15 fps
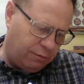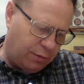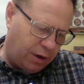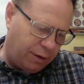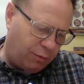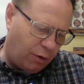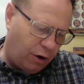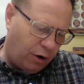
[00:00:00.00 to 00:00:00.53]
my
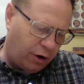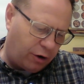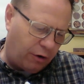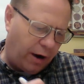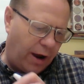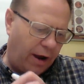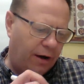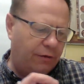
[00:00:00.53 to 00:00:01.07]
bar
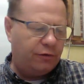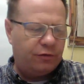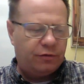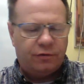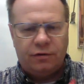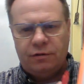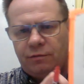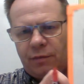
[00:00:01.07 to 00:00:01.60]
graph.
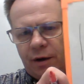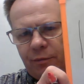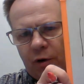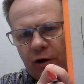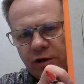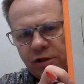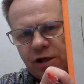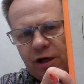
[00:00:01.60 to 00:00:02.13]
My
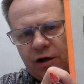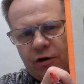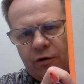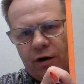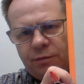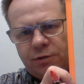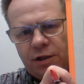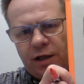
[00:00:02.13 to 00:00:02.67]
bar is going to go
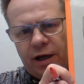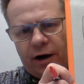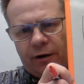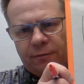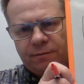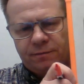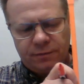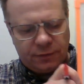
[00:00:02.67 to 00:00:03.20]
up to there,
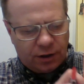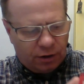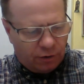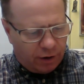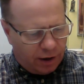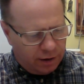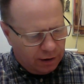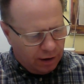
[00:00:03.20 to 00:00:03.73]
all
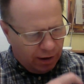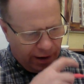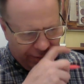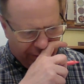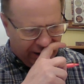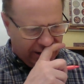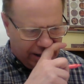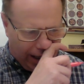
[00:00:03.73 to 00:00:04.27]
right?
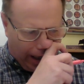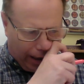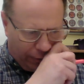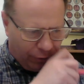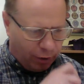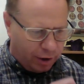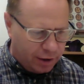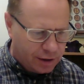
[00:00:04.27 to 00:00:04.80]
My second
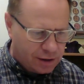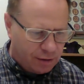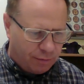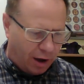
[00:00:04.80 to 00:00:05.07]
one is the